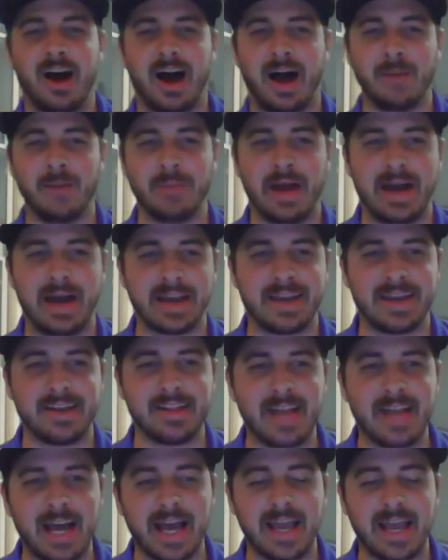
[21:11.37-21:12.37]
I'm not gonna
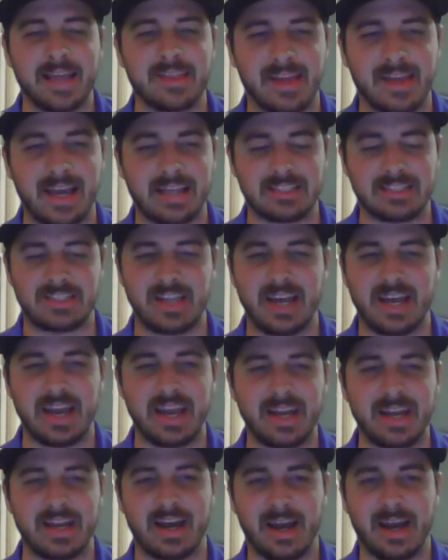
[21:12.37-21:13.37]
lie. Last
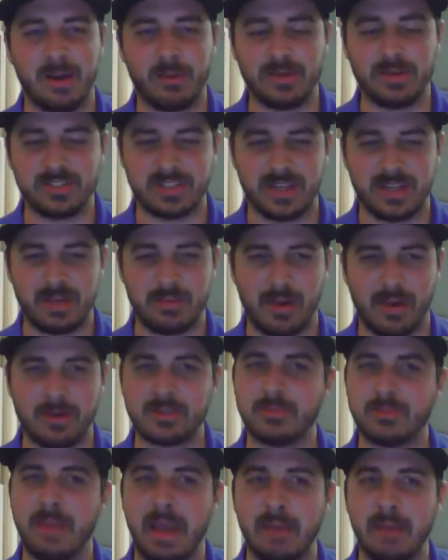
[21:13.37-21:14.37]
night I was
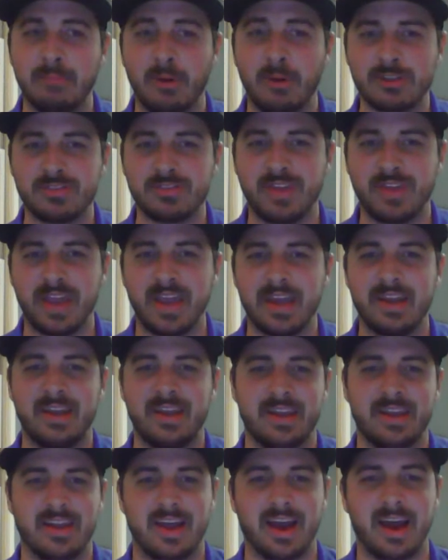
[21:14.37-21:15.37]
a bad Bulls fan.